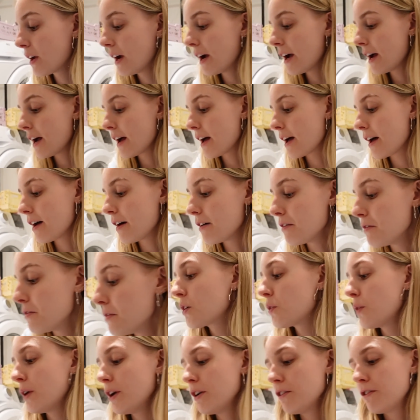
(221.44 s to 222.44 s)
I have
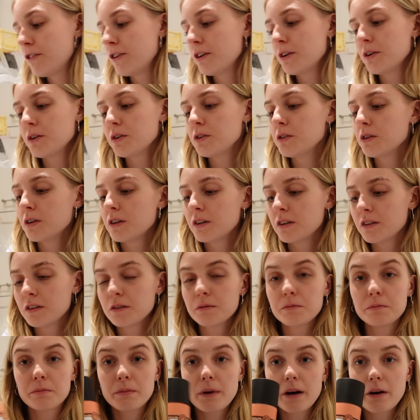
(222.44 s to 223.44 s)
quite a few
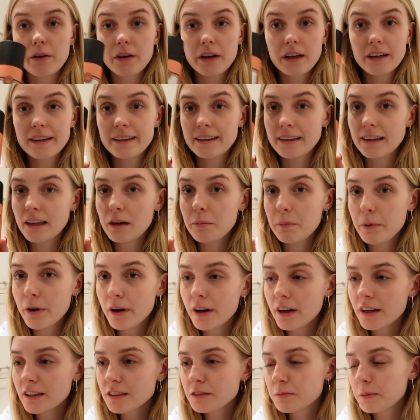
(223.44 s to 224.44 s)
Maria Nila
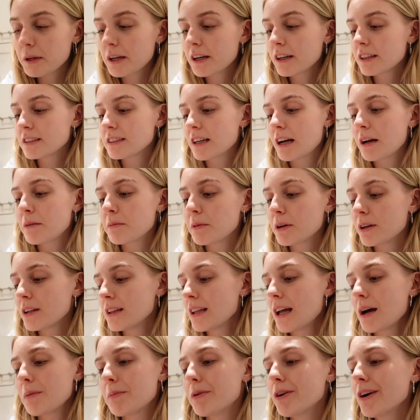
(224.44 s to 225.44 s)
products because I'm
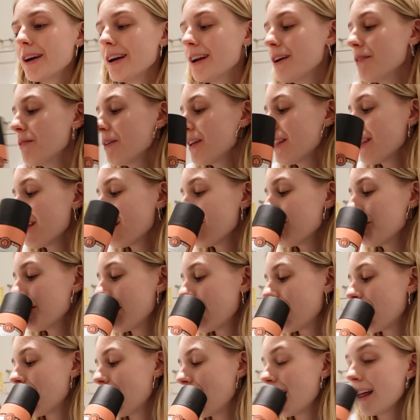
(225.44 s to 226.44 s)
collaborating with them
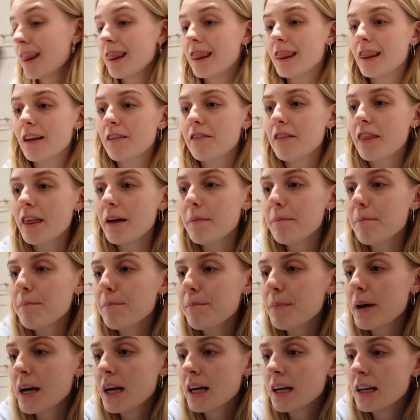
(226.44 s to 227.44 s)
and I love
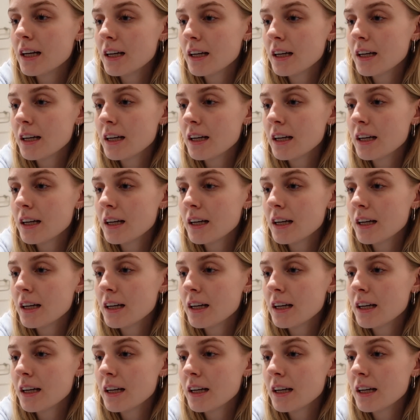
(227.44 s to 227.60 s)
them.